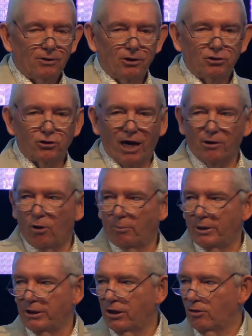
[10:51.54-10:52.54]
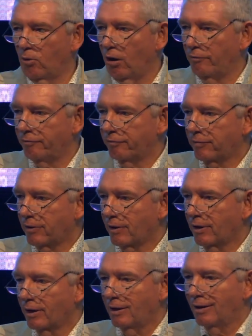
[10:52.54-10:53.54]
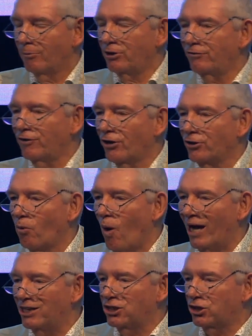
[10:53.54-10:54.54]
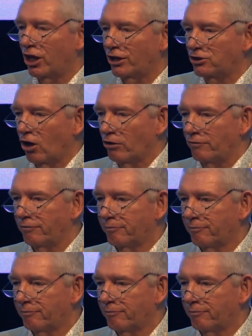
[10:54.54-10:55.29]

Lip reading: You try to open the other one. But you've got your white shirt on.